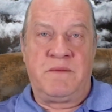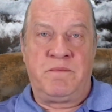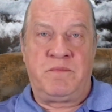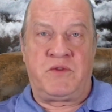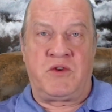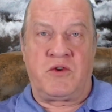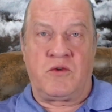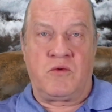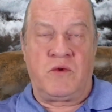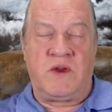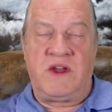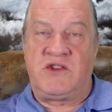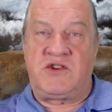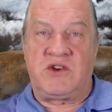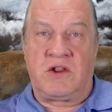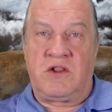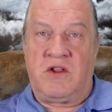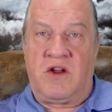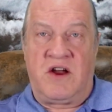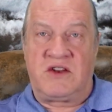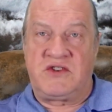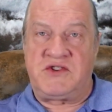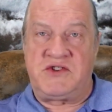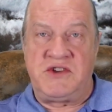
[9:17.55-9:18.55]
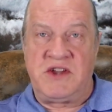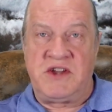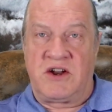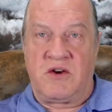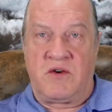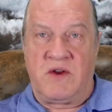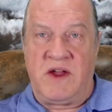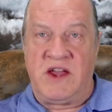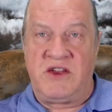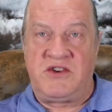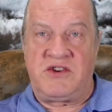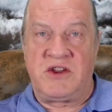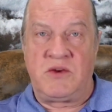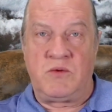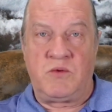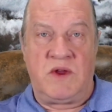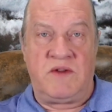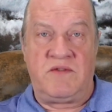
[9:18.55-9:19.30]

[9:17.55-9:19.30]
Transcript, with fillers: to reach a lost generation.